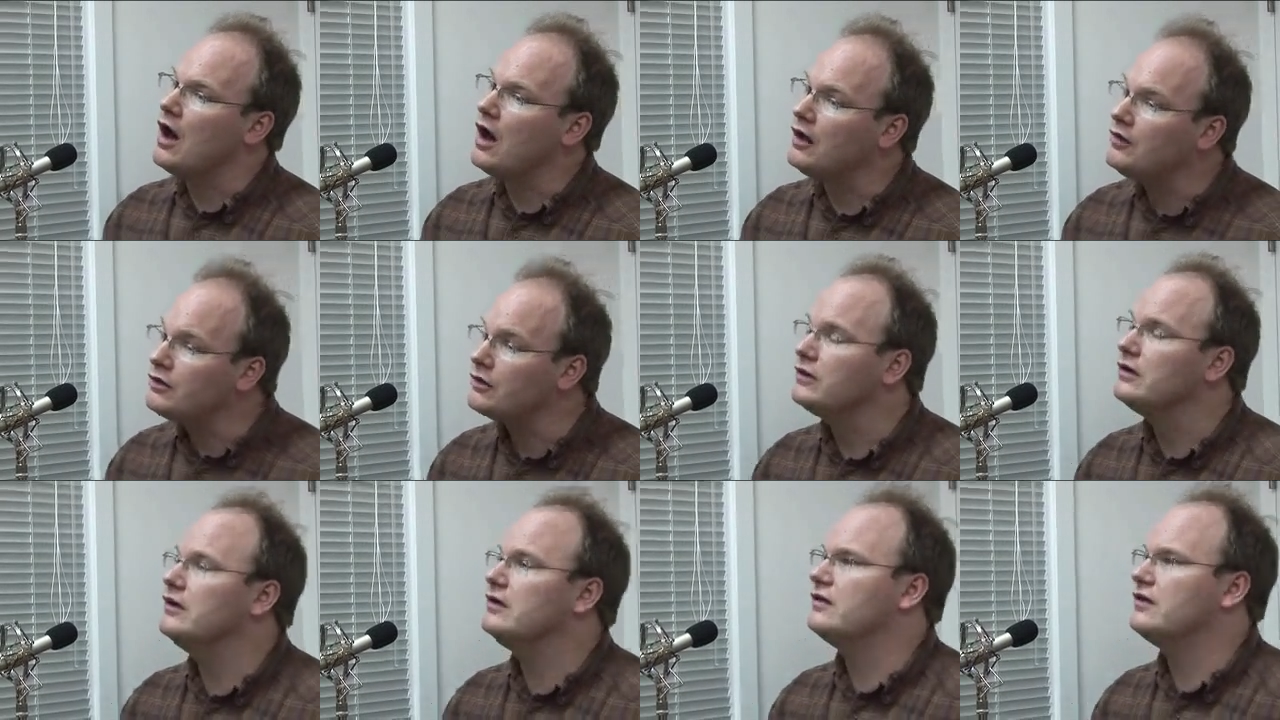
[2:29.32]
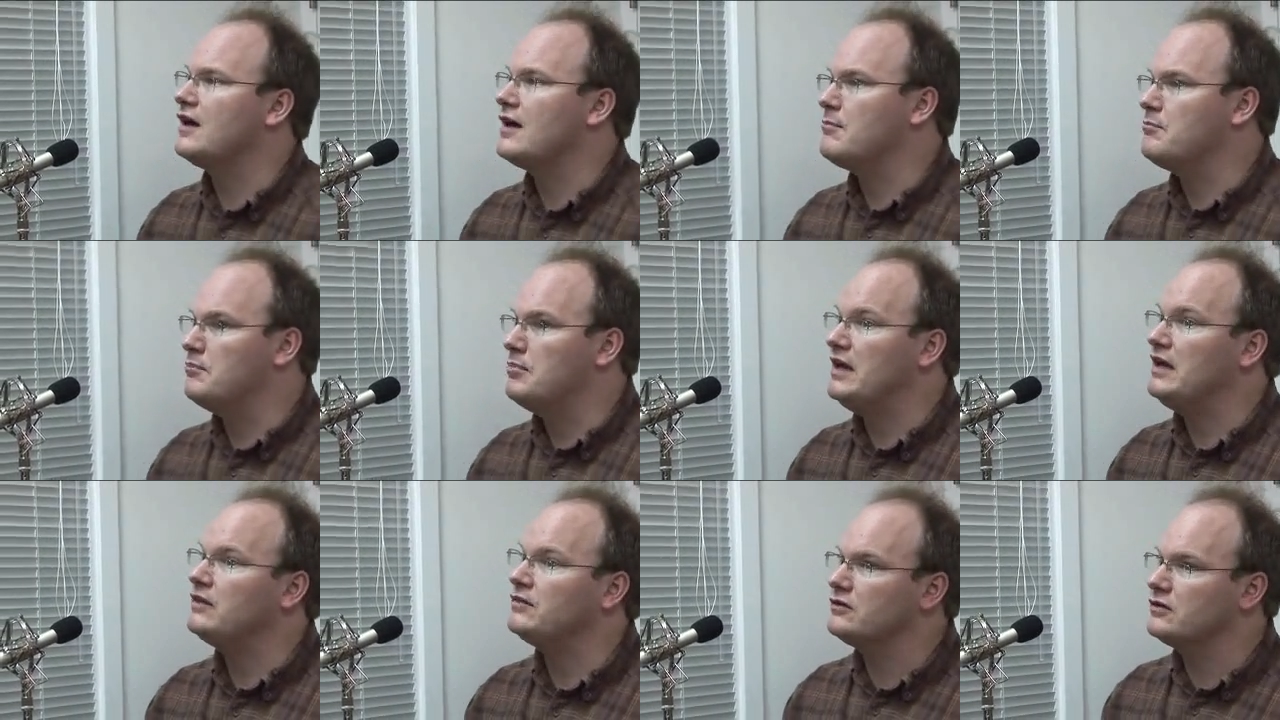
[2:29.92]
underneath that
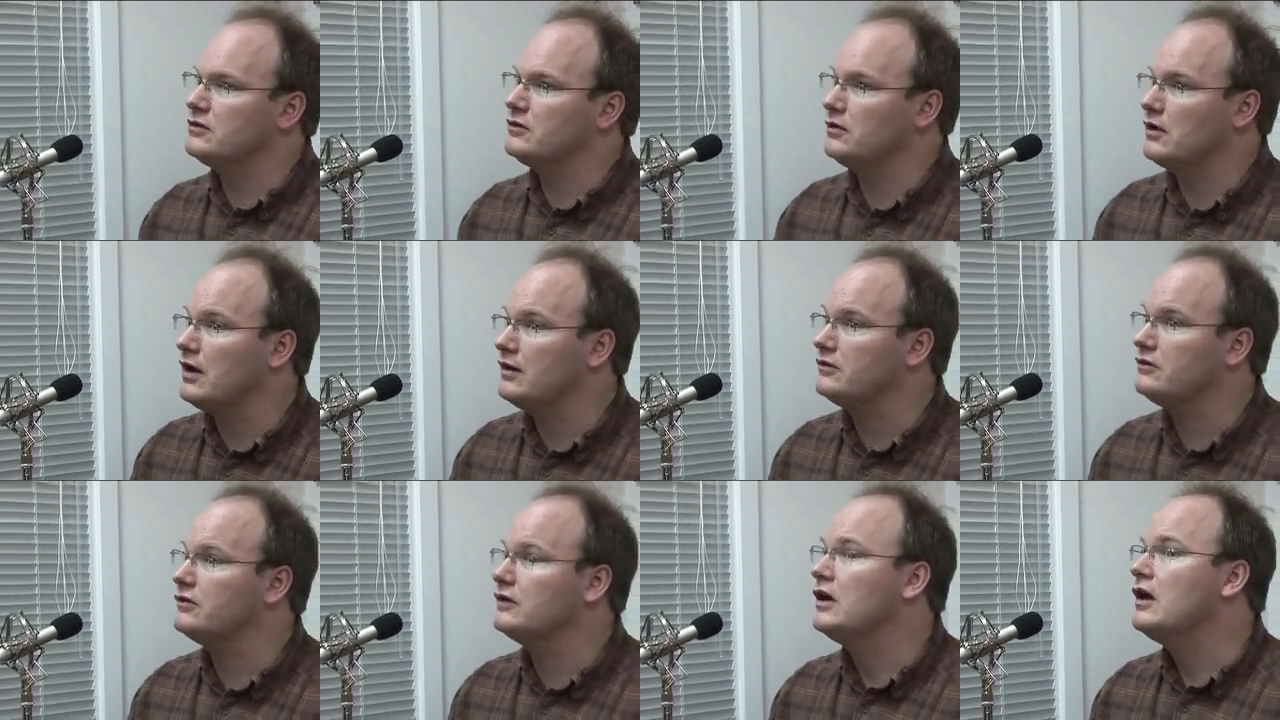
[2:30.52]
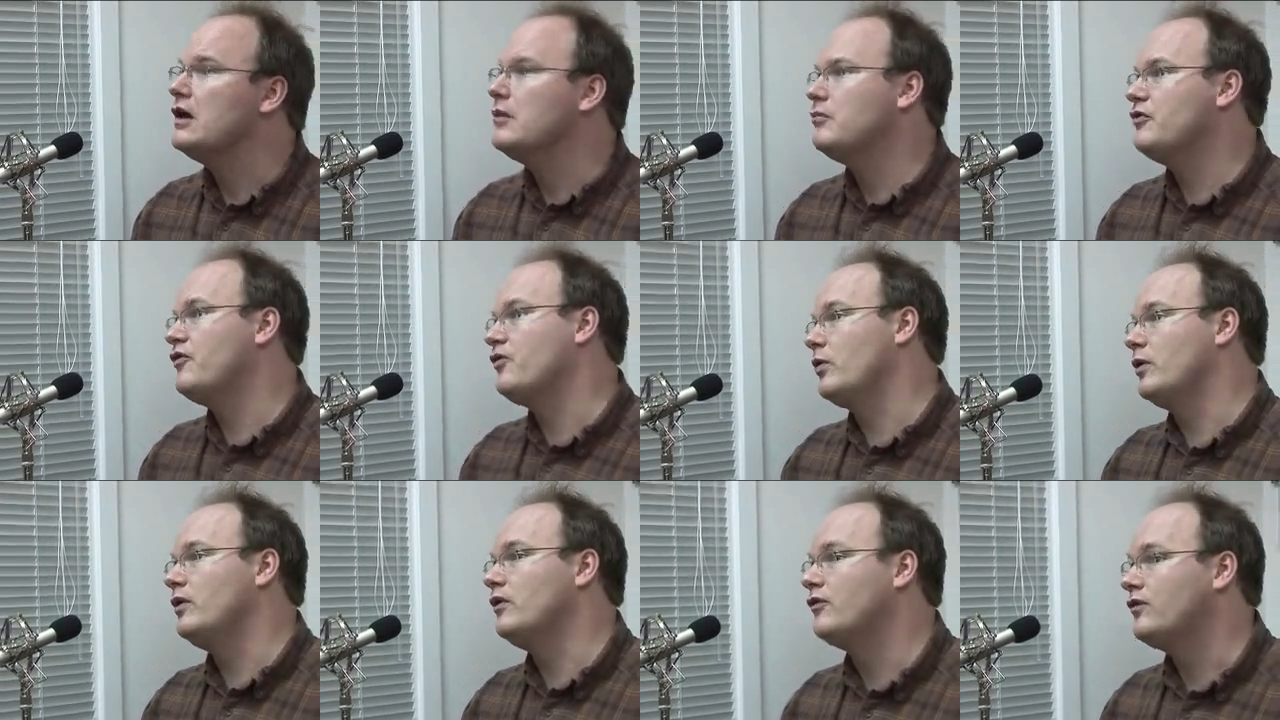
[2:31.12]
baked crust
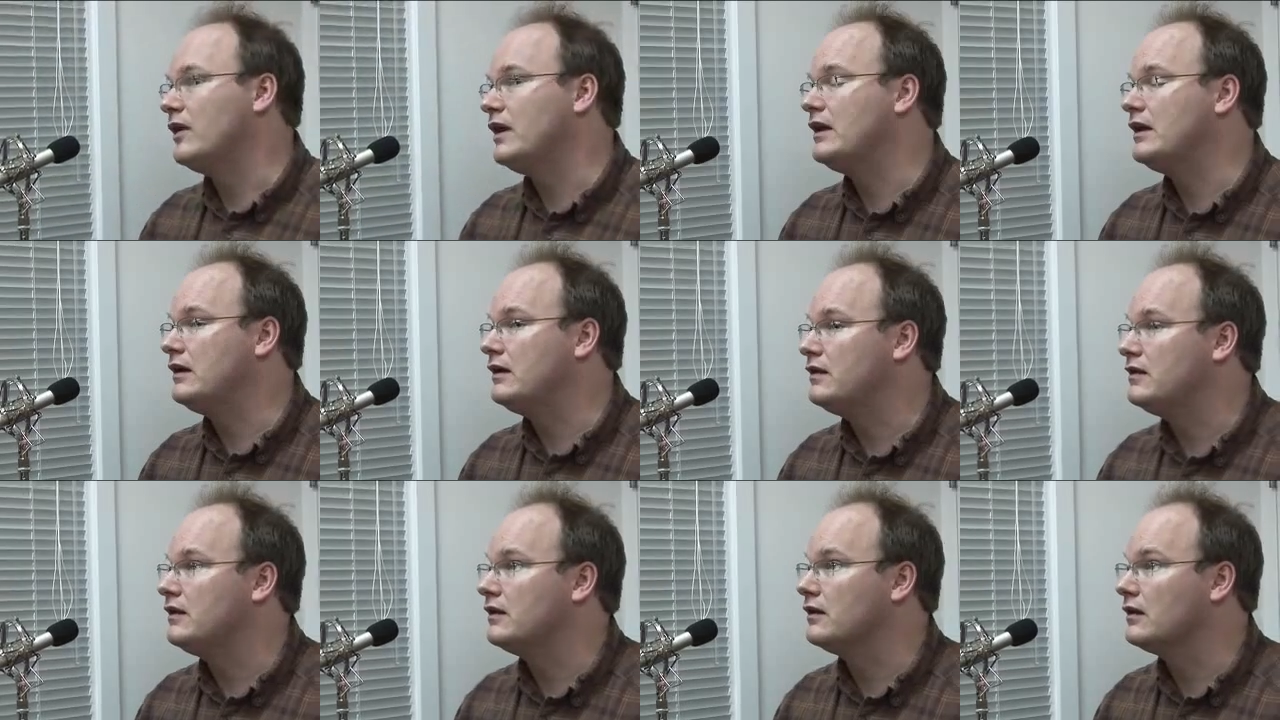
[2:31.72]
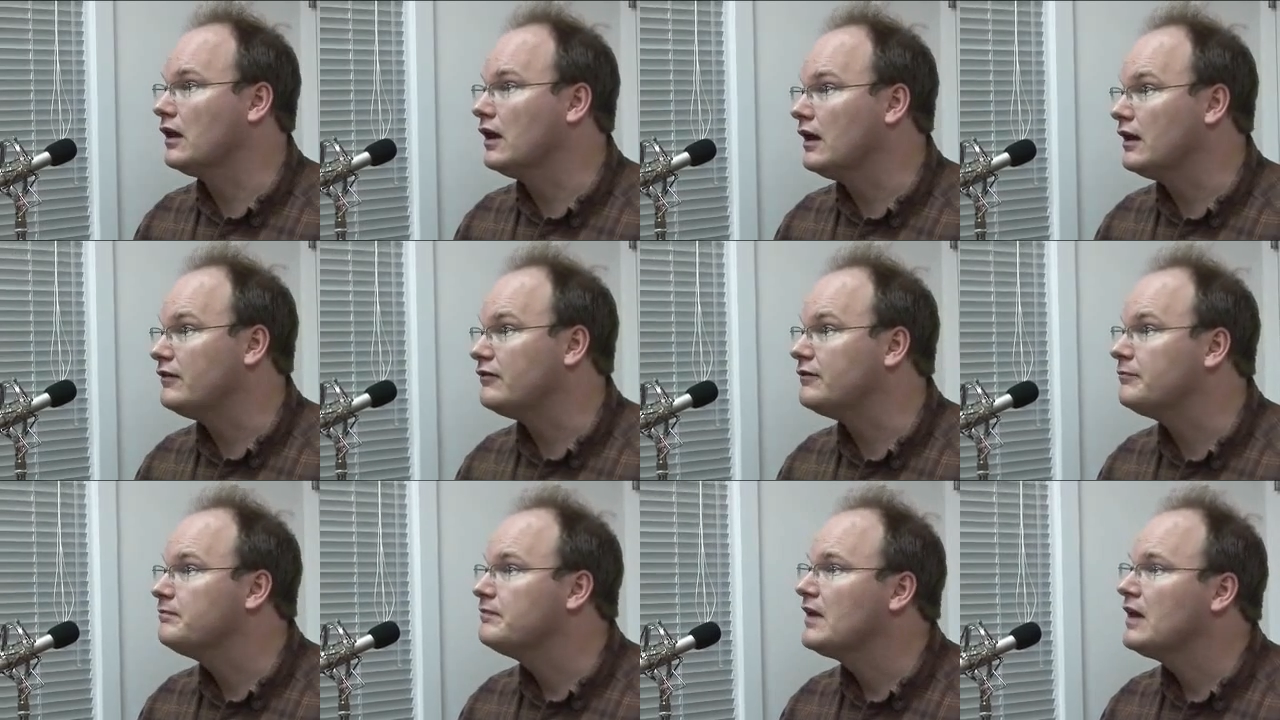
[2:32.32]
before you'll find anything
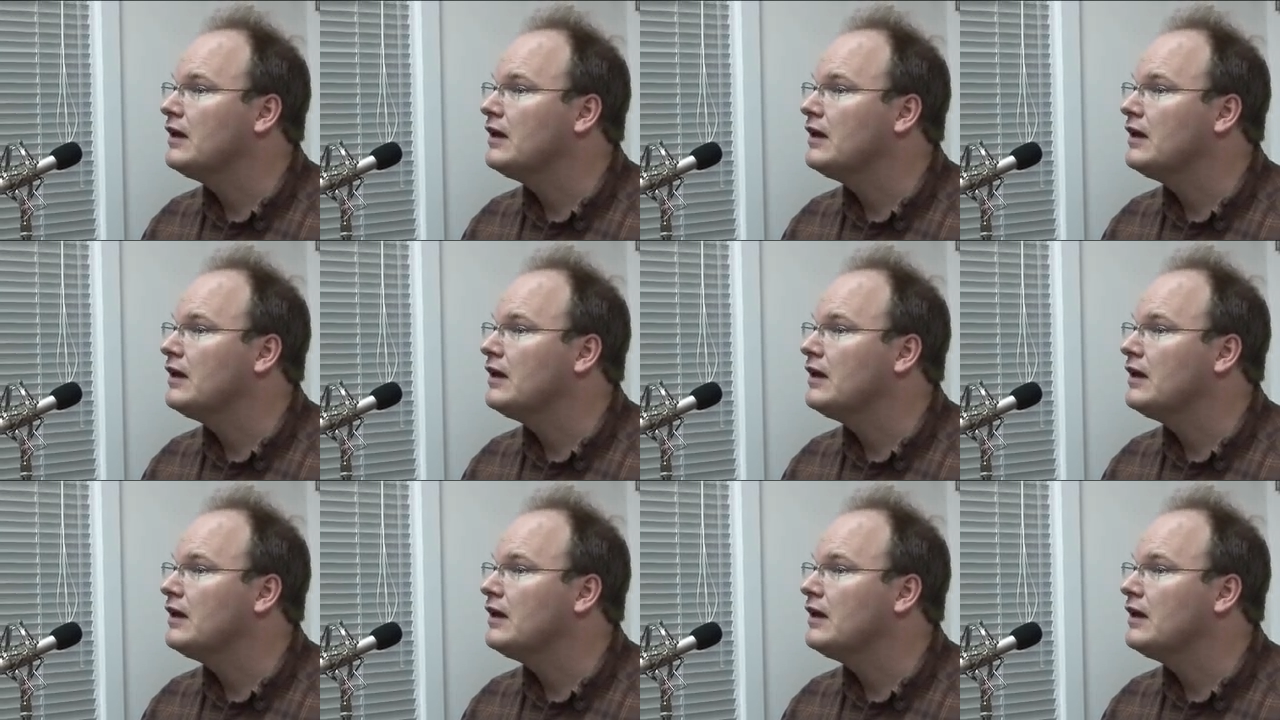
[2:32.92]
alive.